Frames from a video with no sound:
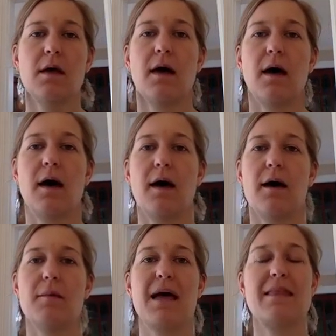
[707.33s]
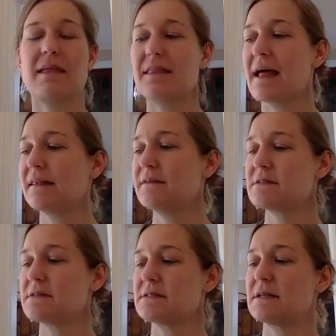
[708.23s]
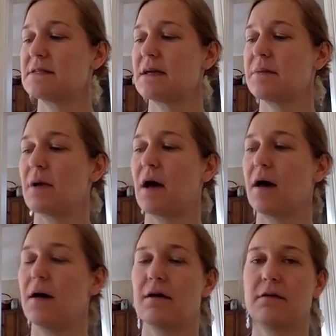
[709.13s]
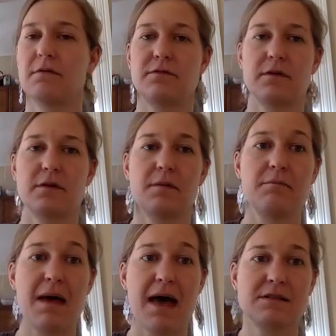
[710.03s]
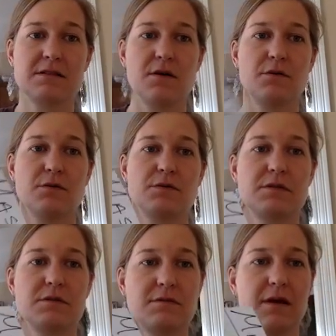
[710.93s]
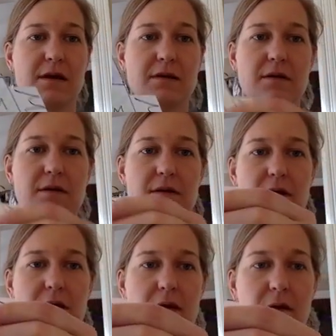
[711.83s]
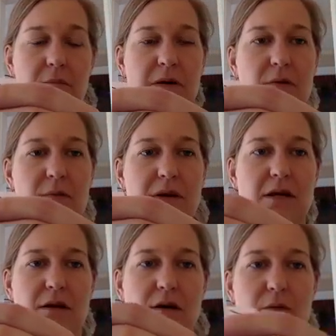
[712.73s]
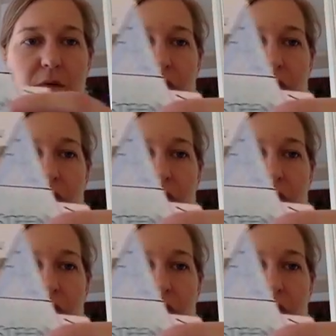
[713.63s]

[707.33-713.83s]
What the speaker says: And then that leaves us to the tip of Maslow's pyramid here, which